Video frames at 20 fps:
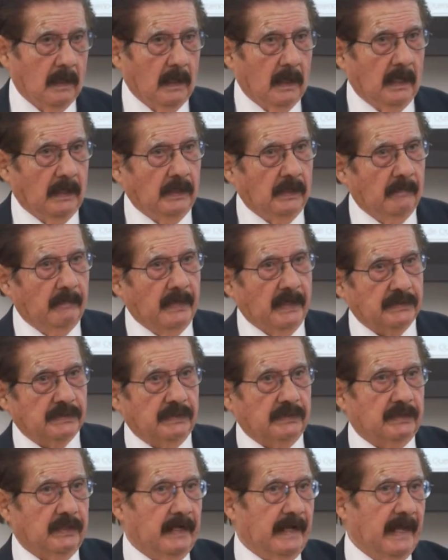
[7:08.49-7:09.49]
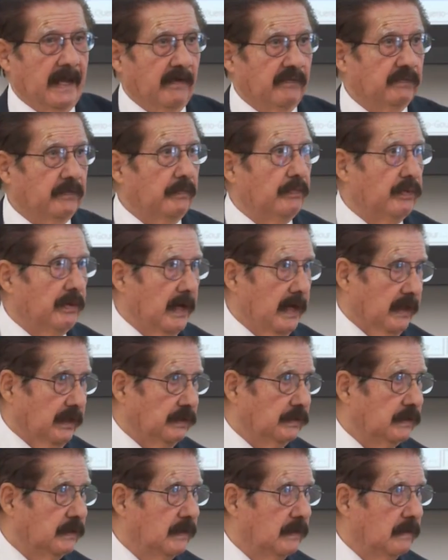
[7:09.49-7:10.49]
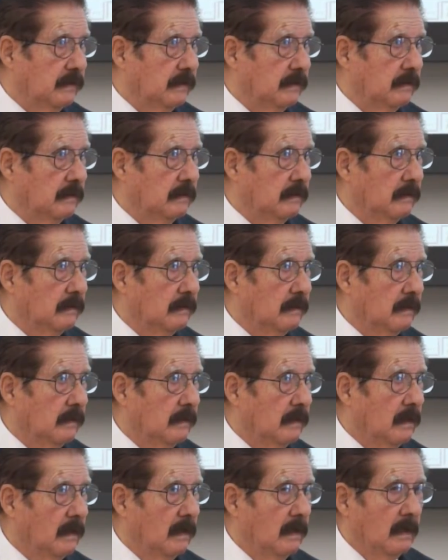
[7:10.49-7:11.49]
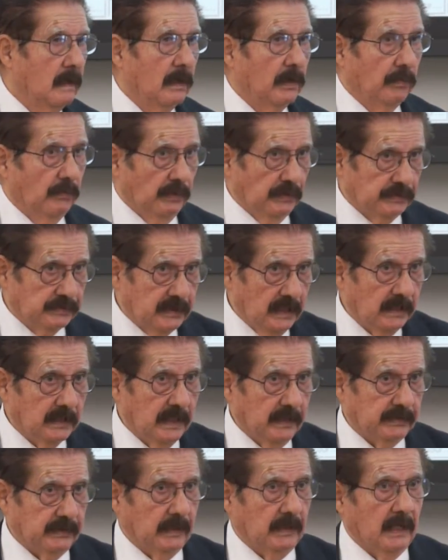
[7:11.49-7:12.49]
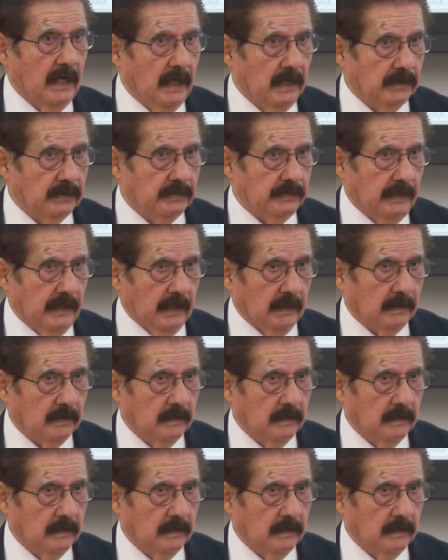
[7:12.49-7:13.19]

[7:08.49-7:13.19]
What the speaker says: and the buses are half the price. We still got the contract